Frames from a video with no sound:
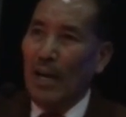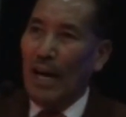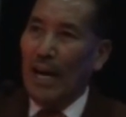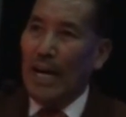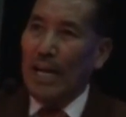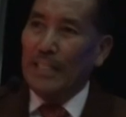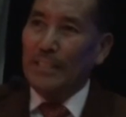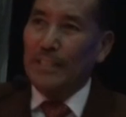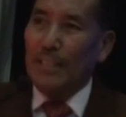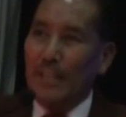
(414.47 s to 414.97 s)

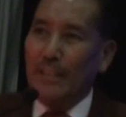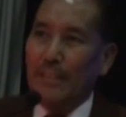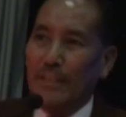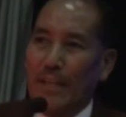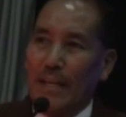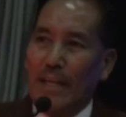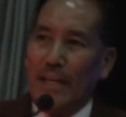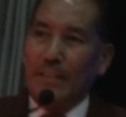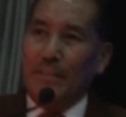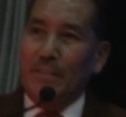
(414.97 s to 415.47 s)
I said
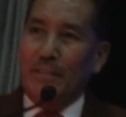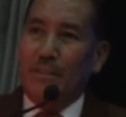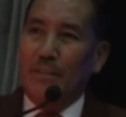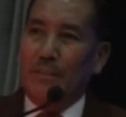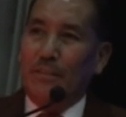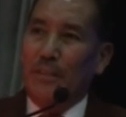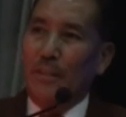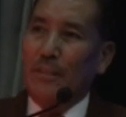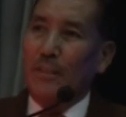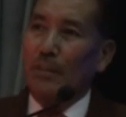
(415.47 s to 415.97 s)
that
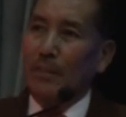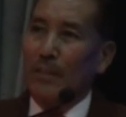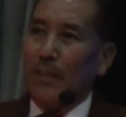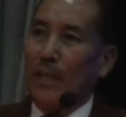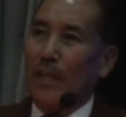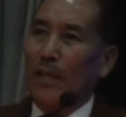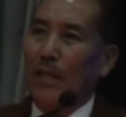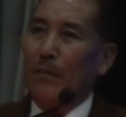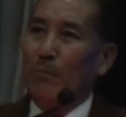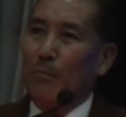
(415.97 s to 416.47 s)
this is
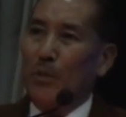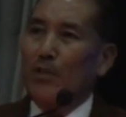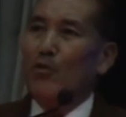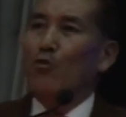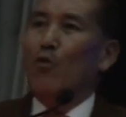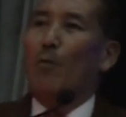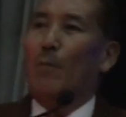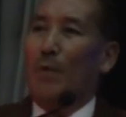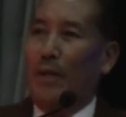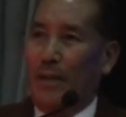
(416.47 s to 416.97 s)
a
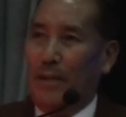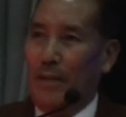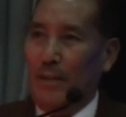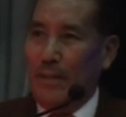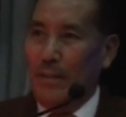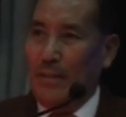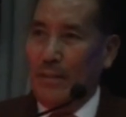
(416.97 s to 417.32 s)
misnomer.